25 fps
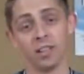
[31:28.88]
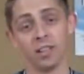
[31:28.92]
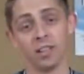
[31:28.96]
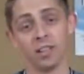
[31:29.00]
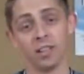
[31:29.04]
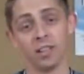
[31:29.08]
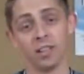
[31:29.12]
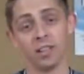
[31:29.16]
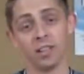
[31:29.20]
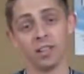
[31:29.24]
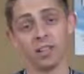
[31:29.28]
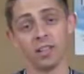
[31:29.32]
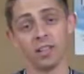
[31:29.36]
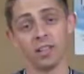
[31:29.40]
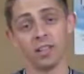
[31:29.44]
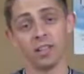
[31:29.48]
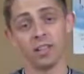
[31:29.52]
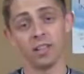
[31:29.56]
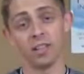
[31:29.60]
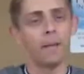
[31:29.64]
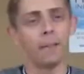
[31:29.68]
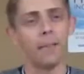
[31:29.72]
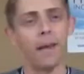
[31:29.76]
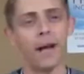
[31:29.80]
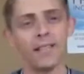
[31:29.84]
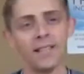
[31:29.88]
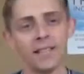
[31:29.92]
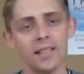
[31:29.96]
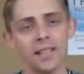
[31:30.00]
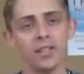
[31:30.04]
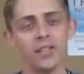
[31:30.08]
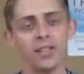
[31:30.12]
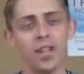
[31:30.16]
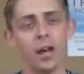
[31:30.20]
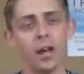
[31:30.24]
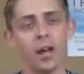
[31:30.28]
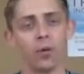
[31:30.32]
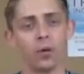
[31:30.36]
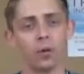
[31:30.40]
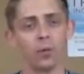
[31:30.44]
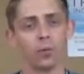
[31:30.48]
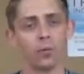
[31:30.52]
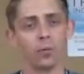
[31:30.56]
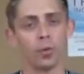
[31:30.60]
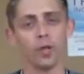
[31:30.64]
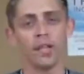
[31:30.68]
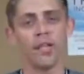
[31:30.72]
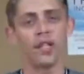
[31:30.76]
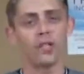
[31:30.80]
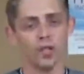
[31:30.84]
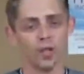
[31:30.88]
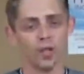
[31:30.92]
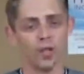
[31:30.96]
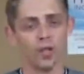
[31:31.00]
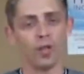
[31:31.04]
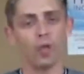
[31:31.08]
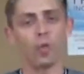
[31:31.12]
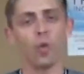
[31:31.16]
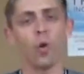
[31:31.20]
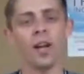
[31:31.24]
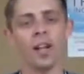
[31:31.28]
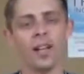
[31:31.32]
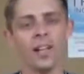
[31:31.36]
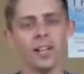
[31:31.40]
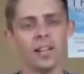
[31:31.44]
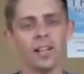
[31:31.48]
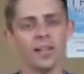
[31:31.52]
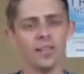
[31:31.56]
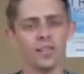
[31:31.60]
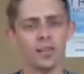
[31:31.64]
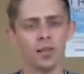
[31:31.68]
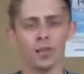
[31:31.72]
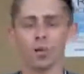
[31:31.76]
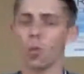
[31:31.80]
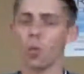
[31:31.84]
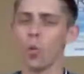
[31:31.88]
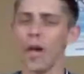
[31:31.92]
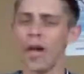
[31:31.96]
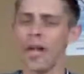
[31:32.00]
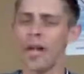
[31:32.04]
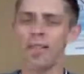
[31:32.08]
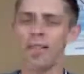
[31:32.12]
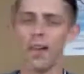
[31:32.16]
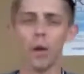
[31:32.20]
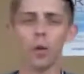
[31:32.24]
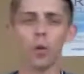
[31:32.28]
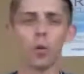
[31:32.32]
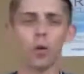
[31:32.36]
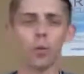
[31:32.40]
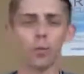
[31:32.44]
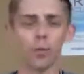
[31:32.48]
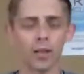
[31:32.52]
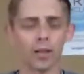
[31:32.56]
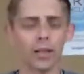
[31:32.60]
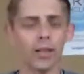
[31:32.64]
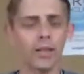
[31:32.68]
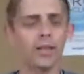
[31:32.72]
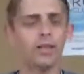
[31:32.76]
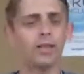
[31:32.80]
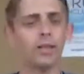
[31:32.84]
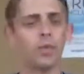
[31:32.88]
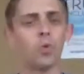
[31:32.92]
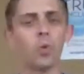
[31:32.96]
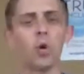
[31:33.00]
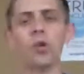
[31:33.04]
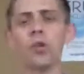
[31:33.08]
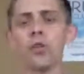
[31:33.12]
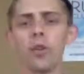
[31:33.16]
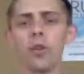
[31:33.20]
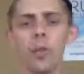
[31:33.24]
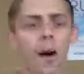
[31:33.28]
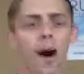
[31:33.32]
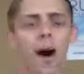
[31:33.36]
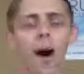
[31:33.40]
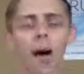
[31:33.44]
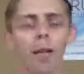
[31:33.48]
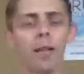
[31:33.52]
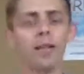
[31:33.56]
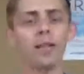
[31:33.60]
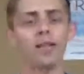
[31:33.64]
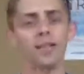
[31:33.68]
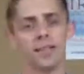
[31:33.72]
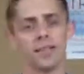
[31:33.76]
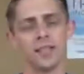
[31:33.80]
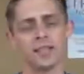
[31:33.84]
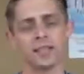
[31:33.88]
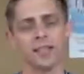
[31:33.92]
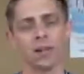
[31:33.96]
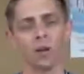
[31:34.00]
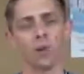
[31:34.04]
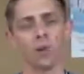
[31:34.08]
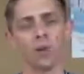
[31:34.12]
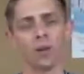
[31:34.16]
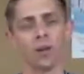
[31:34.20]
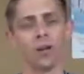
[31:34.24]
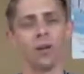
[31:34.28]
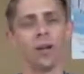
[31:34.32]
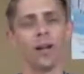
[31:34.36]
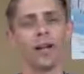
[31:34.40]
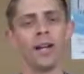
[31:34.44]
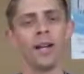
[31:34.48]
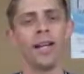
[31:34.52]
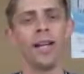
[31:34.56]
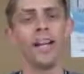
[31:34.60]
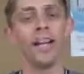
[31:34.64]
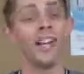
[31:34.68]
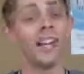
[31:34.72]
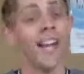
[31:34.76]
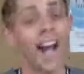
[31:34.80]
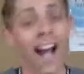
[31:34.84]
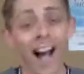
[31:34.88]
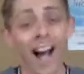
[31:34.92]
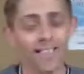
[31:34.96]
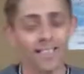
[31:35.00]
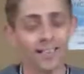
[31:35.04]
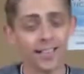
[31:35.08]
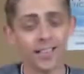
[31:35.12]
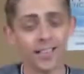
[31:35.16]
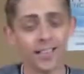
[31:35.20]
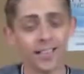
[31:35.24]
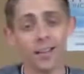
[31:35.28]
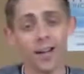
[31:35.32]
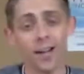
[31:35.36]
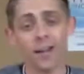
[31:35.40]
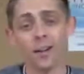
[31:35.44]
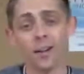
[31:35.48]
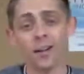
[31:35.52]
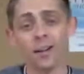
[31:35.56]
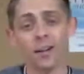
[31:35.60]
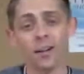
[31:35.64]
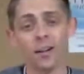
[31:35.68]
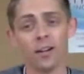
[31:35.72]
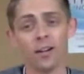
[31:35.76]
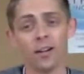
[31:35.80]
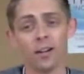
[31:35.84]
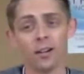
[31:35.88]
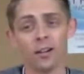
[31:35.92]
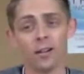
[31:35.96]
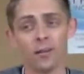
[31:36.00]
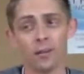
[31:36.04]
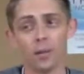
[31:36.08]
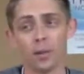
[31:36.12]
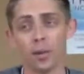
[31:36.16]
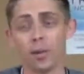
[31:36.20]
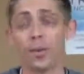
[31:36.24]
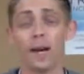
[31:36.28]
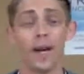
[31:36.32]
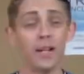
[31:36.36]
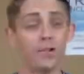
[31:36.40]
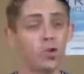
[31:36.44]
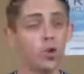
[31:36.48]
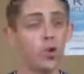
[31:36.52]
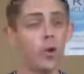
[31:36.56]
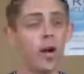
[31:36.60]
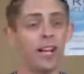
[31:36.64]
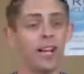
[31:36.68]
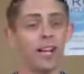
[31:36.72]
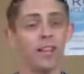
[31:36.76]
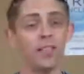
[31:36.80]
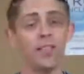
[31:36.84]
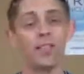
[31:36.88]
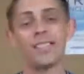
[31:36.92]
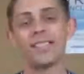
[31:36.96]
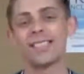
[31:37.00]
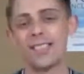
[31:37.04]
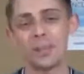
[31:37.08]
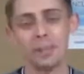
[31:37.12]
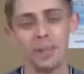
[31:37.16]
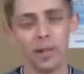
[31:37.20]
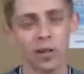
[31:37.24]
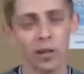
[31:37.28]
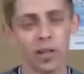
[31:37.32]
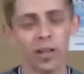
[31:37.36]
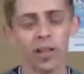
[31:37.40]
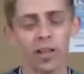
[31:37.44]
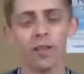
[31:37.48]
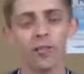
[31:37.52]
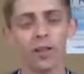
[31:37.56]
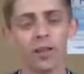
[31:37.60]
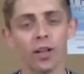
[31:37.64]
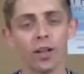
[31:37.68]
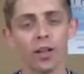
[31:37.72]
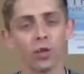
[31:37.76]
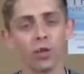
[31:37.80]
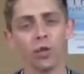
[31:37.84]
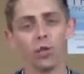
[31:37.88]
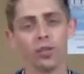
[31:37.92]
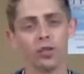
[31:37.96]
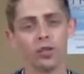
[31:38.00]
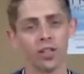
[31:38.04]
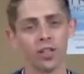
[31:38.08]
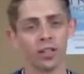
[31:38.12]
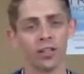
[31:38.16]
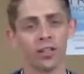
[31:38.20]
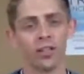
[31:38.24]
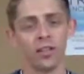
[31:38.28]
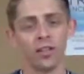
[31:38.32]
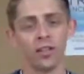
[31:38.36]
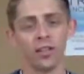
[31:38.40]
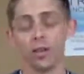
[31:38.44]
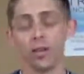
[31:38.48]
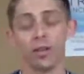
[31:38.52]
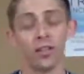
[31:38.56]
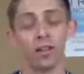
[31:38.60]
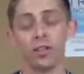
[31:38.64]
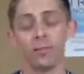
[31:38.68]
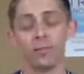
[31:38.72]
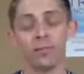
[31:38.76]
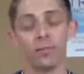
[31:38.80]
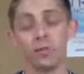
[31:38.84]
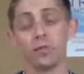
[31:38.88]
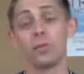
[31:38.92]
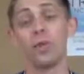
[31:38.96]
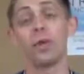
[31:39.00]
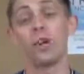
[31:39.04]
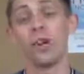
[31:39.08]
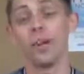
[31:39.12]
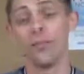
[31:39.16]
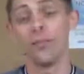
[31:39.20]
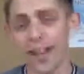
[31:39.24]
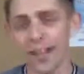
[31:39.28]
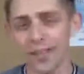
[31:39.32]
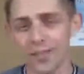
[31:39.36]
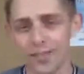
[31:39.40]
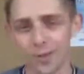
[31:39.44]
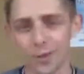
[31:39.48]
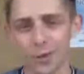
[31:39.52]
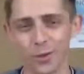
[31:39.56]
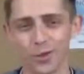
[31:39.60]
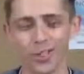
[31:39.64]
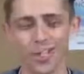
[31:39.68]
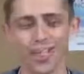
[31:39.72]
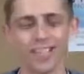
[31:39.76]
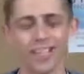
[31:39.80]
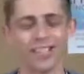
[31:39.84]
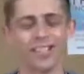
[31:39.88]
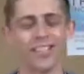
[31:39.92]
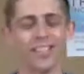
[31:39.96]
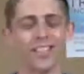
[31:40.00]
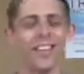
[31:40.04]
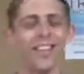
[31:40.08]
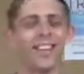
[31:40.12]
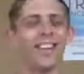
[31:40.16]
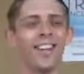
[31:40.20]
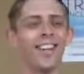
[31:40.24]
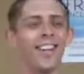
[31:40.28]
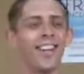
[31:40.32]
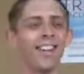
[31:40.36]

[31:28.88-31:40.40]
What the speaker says: what is the message that we're preaching? What is the way that we're believing? What are the policies that we're enacting that are perpetuating the spirit of inclusion, or spirit of exclusion, I should say,